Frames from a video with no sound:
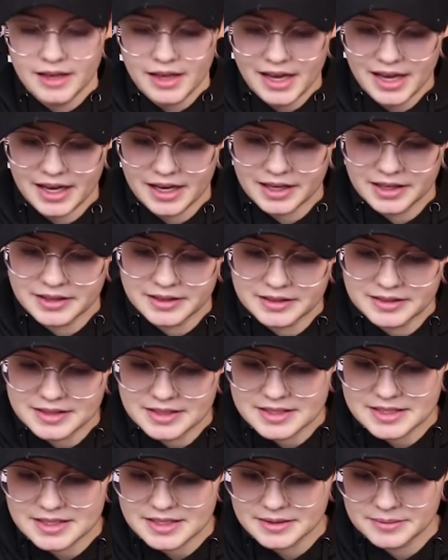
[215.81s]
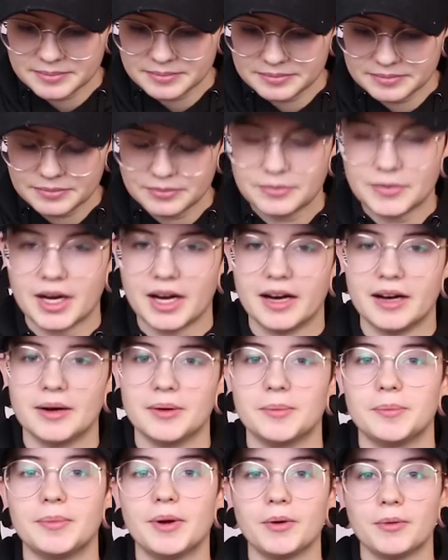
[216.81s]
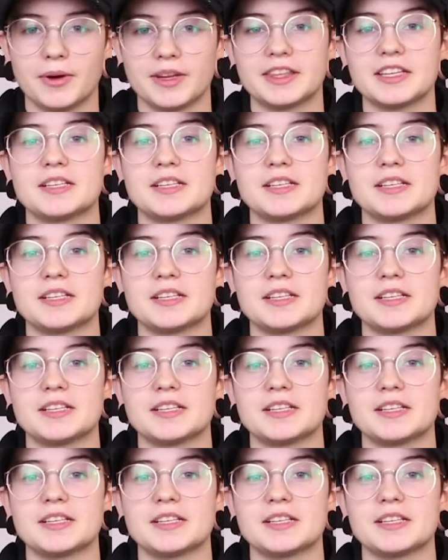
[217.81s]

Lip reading: And but what